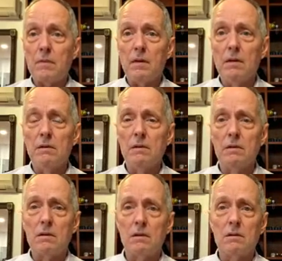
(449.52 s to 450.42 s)
a little
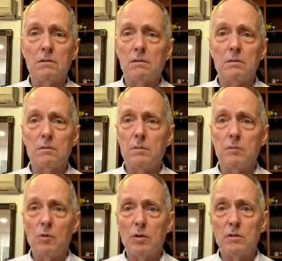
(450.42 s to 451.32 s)
girl who couldn't have been
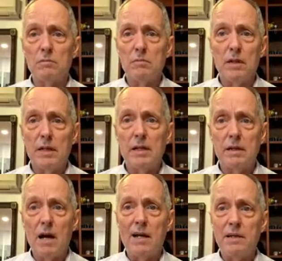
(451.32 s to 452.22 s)
more than 8 or
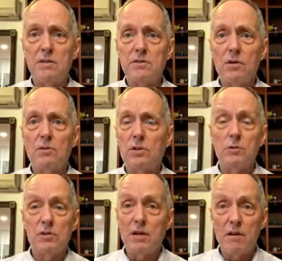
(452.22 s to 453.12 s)
9 years old. She
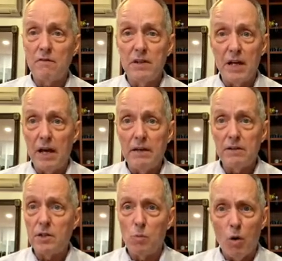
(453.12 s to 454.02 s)
was there every day,
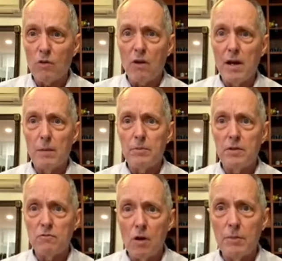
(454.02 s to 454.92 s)
and she'd walk right up to
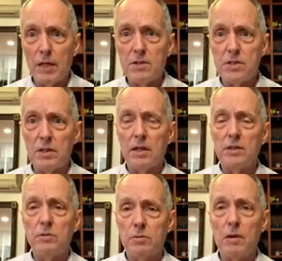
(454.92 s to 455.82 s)
you and rub against your leg.
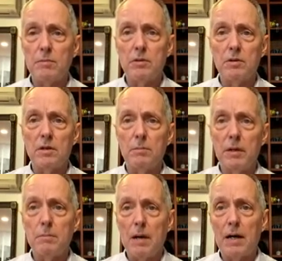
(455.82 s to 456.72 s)
She was probably looking to
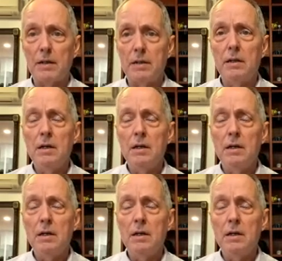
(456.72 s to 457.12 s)
pickpocket you.